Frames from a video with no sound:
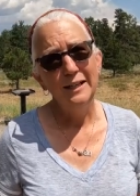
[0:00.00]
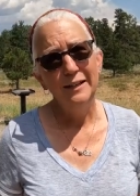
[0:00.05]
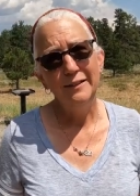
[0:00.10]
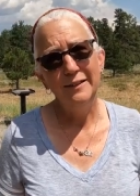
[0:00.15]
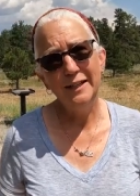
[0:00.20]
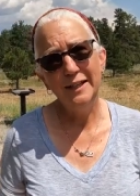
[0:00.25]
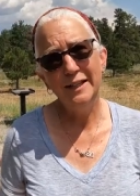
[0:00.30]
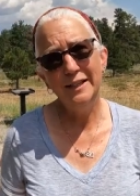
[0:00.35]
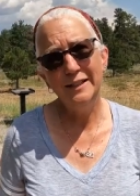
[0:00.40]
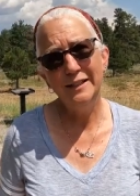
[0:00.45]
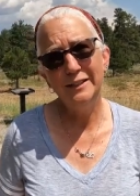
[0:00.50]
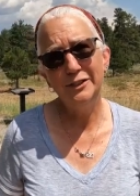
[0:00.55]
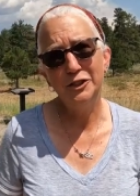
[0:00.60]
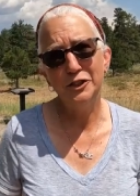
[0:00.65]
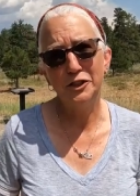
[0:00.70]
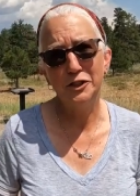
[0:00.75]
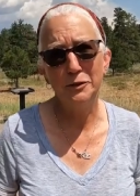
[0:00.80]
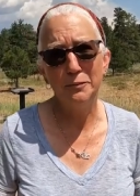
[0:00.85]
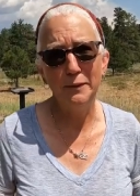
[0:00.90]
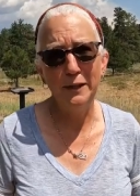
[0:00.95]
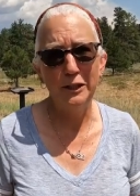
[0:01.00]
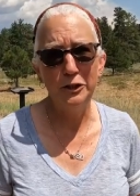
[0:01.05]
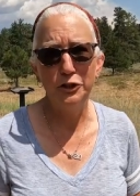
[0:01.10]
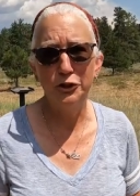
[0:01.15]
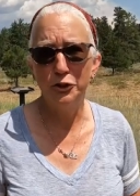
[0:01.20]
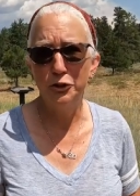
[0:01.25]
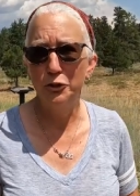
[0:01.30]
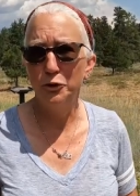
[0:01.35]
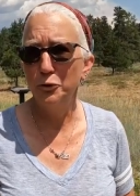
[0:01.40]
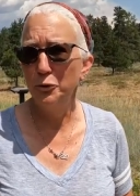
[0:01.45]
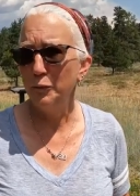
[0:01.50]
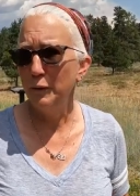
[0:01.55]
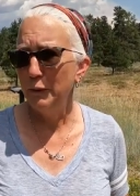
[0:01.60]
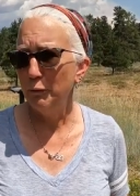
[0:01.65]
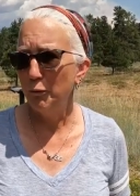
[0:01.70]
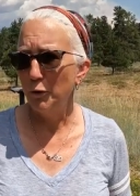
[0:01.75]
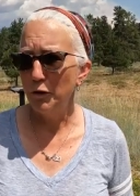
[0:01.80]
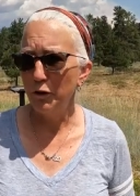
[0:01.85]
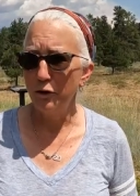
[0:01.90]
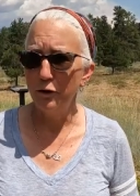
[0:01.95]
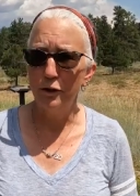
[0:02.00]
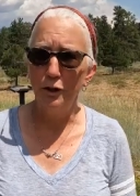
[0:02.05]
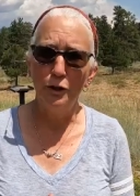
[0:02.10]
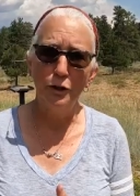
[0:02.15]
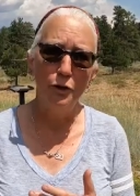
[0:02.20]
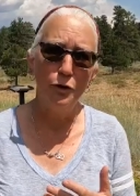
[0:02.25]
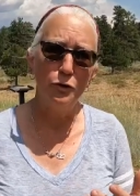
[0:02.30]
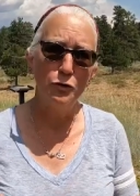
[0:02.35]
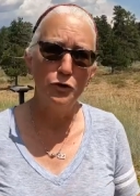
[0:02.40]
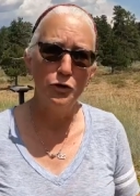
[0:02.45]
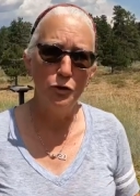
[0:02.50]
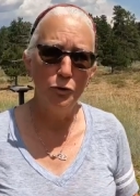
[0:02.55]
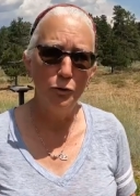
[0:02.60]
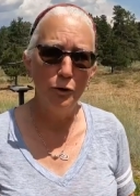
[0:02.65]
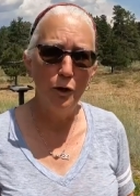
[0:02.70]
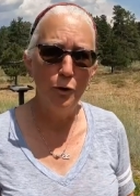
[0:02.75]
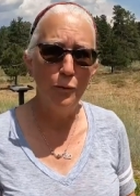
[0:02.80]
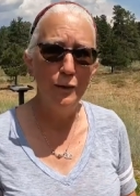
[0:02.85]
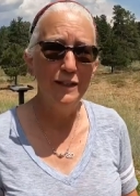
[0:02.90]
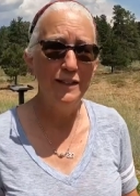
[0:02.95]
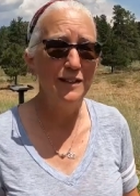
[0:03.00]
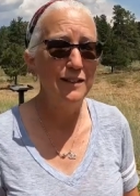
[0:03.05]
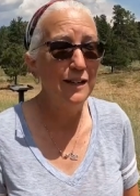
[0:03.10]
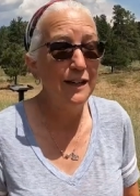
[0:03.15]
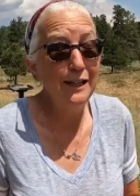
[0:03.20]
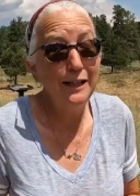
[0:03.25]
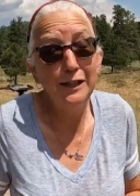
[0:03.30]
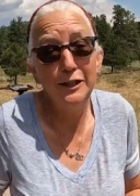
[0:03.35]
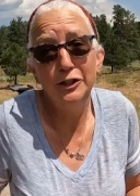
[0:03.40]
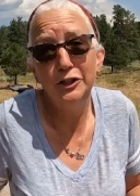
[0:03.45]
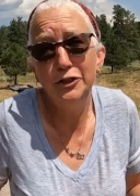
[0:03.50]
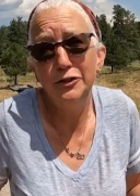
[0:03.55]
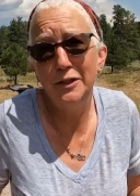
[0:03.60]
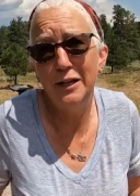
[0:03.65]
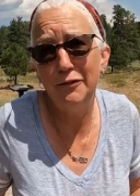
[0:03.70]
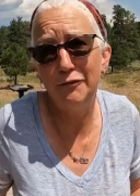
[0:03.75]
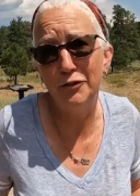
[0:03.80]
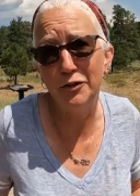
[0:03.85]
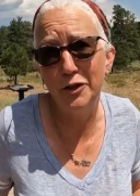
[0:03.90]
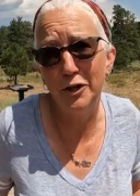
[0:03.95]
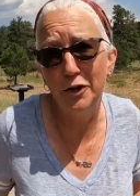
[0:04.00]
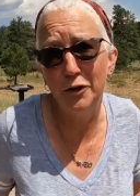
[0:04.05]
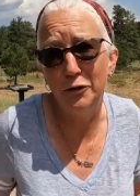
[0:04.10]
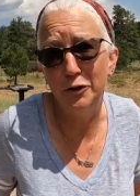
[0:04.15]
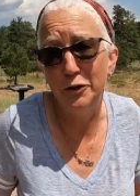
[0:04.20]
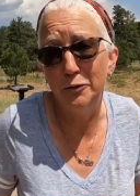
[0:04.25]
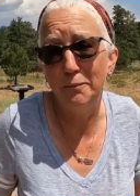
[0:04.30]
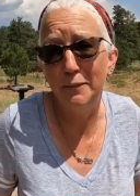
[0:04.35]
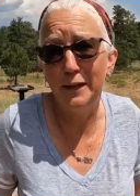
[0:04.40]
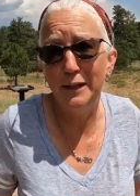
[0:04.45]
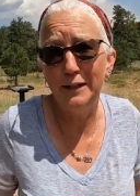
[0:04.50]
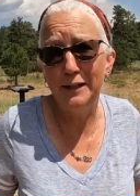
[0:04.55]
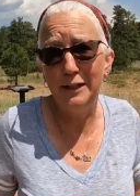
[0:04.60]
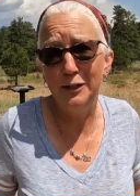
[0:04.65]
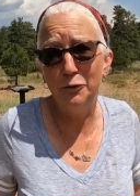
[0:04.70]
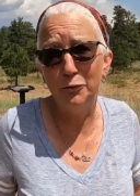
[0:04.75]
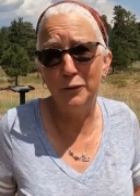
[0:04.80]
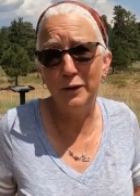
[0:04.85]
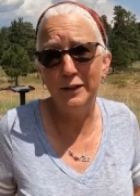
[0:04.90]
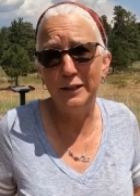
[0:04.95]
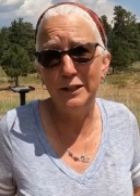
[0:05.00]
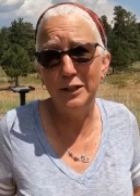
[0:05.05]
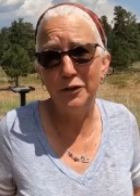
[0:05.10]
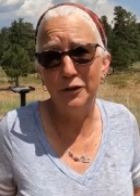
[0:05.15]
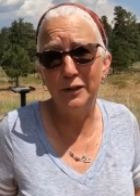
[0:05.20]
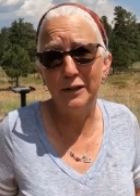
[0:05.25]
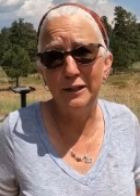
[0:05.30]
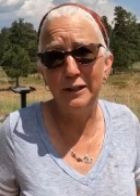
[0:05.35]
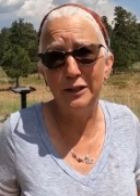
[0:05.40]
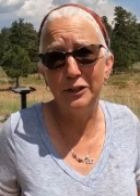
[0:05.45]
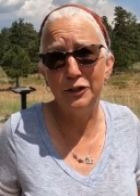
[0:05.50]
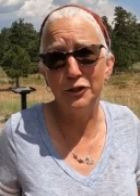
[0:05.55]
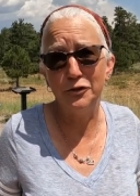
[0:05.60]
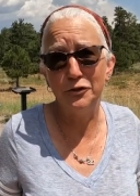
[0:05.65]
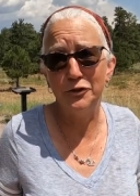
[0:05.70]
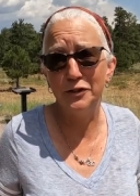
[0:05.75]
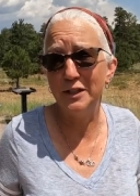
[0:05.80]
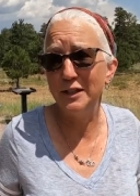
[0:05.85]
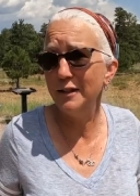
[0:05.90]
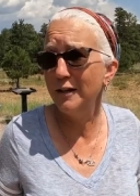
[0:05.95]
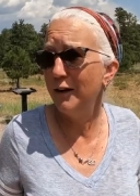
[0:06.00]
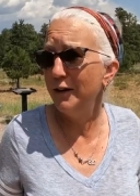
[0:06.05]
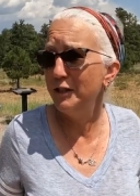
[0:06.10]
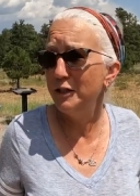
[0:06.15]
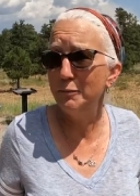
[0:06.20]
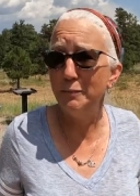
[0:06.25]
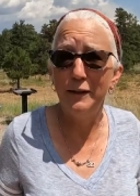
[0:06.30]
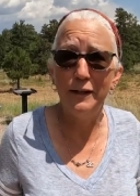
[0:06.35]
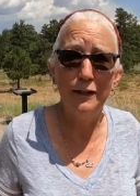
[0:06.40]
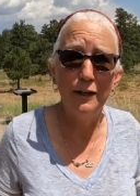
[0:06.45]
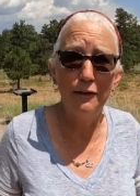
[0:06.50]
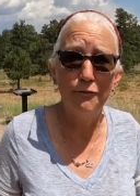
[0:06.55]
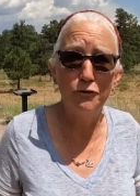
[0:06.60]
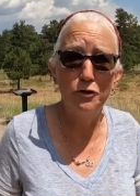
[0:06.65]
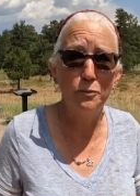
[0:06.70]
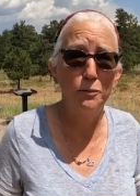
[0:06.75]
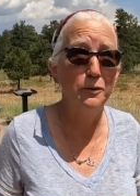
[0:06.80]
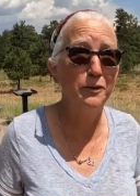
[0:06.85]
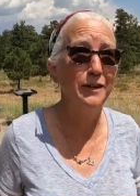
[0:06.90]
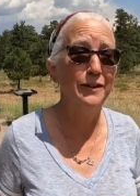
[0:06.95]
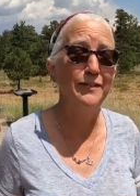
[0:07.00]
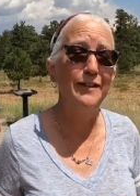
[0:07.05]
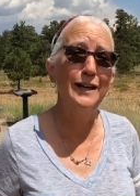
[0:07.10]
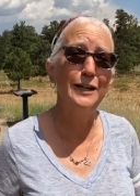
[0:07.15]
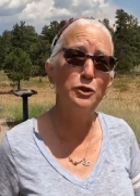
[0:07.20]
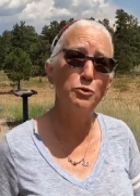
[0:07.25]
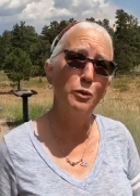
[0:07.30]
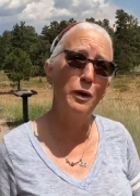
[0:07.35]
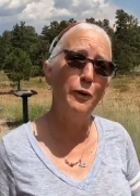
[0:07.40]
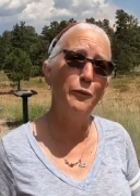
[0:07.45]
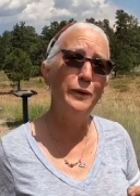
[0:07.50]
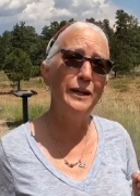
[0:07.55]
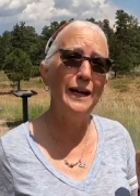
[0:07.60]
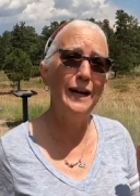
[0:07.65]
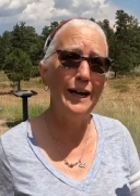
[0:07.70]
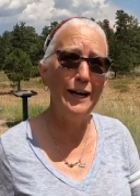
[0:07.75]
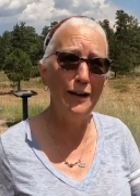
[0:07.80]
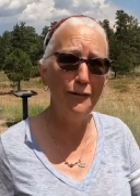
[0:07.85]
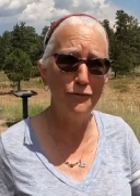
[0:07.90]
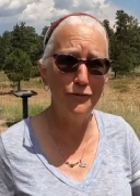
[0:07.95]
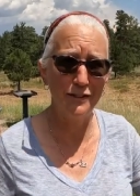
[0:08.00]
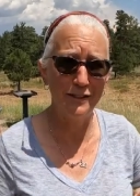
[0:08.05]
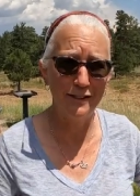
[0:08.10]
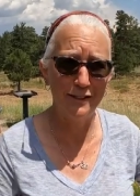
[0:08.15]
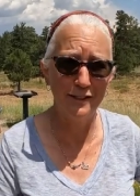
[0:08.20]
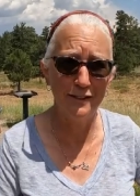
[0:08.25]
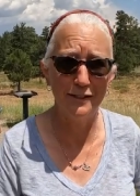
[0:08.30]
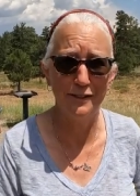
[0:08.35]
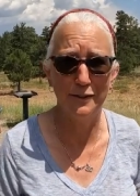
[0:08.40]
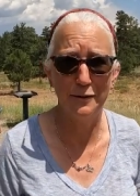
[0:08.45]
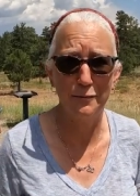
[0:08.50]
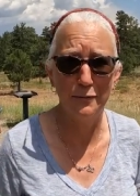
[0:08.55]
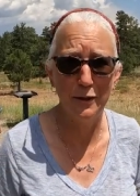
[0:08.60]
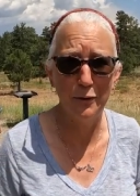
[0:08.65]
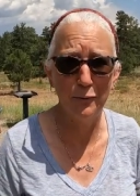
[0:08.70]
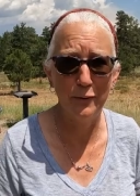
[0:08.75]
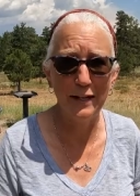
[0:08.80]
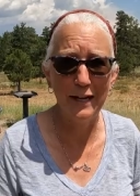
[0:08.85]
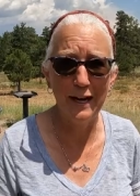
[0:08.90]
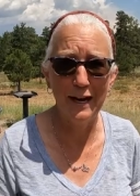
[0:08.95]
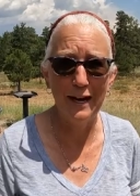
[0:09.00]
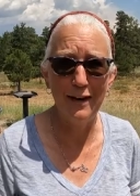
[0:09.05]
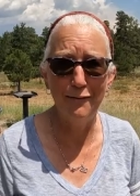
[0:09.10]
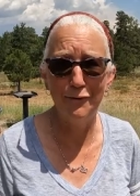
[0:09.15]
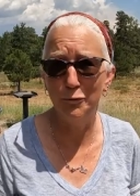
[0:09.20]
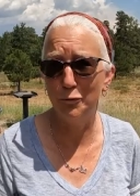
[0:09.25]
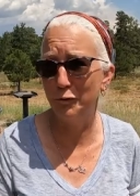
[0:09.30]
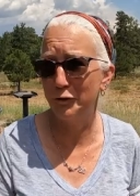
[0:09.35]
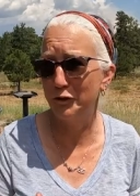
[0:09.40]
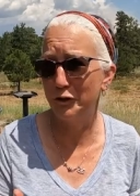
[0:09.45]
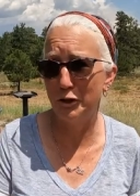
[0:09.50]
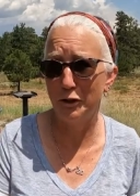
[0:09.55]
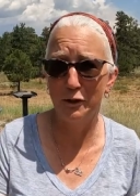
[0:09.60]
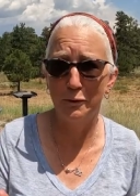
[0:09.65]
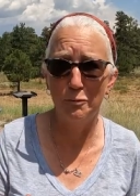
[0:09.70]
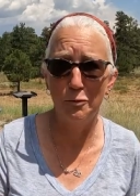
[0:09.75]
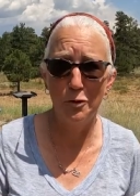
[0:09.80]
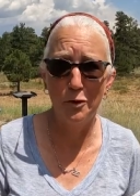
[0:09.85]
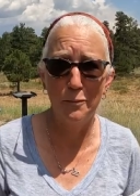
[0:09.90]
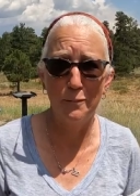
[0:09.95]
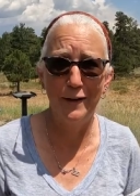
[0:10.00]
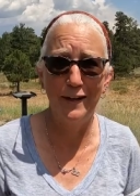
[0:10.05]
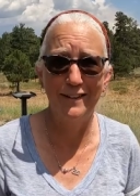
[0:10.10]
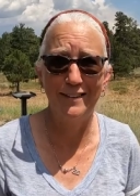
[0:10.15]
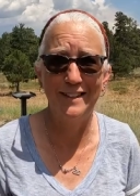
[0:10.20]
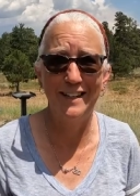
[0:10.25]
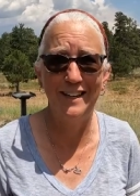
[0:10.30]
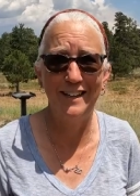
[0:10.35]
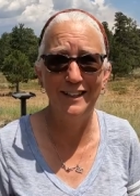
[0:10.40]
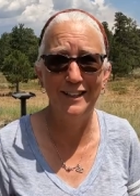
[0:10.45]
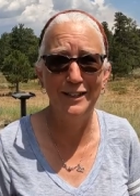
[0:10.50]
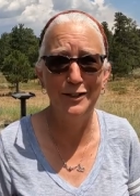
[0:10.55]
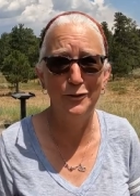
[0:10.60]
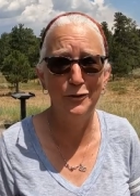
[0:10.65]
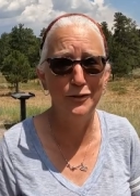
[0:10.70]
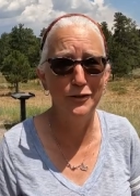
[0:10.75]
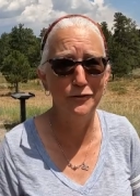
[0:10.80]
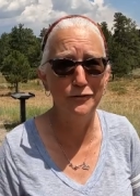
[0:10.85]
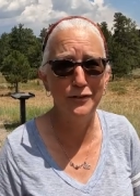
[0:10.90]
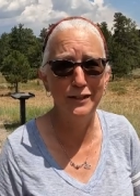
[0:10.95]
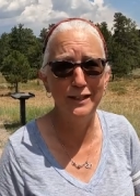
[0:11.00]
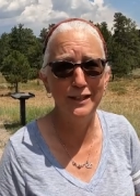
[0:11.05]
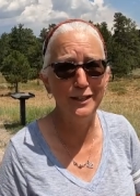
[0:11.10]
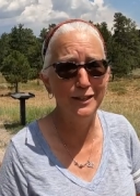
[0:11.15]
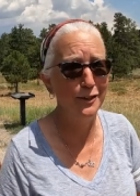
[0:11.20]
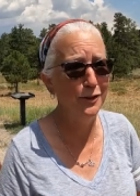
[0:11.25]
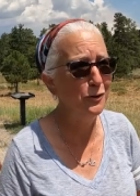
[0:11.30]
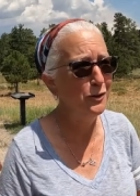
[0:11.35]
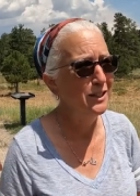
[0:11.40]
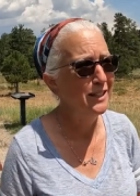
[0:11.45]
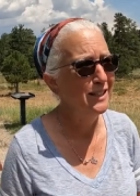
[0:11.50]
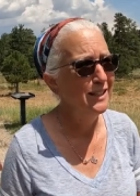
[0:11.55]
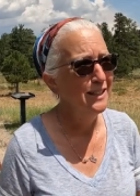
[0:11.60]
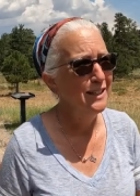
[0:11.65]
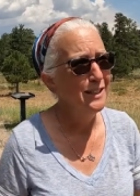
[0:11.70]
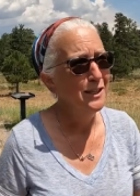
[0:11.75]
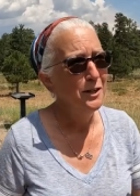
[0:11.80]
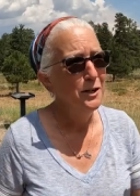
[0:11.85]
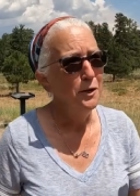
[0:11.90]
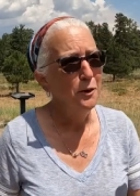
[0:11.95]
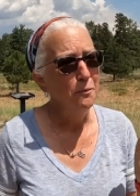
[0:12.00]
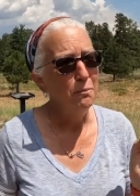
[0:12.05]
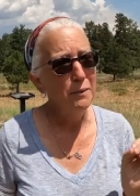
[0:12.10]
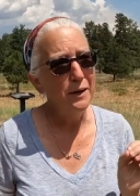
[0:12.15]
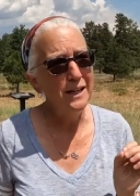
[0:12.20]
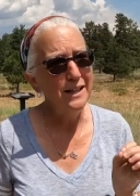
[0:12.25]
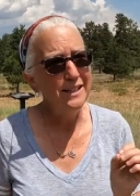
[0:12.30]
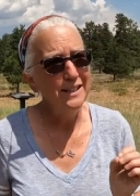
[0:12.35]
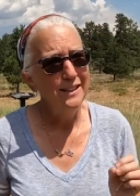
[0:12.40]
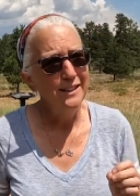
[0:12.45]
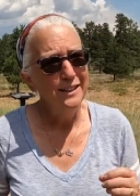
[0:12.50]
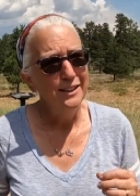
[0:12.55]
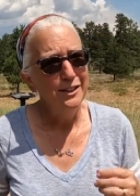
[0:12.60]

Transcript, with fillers: then, just to make sure we weren't going to go too low in the night, because you never know, you might need to run the air conditioners at night to be comfortable, and that's why we have the system that we have, and we'll talk more about that later in the video. But